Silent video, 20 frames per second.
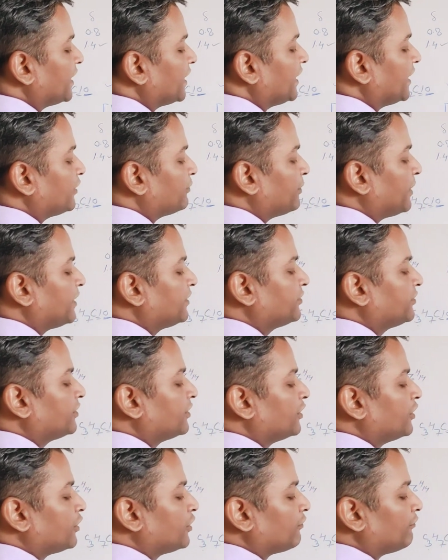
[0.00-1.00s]
It means
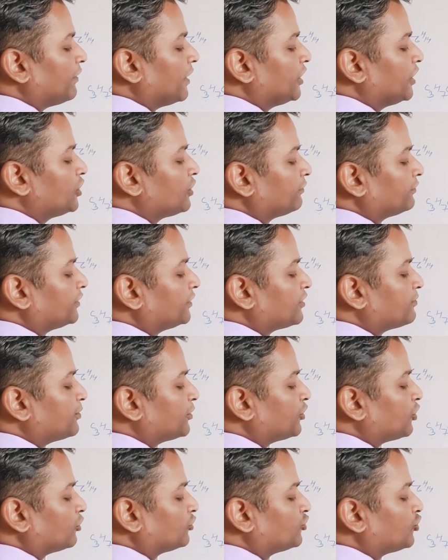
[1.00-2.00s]
value of this
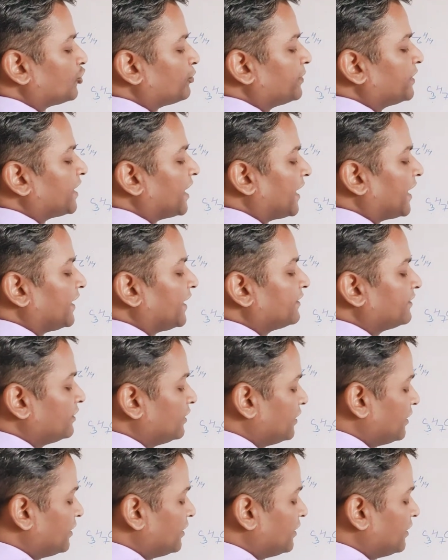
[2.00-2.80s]
proton should be higher.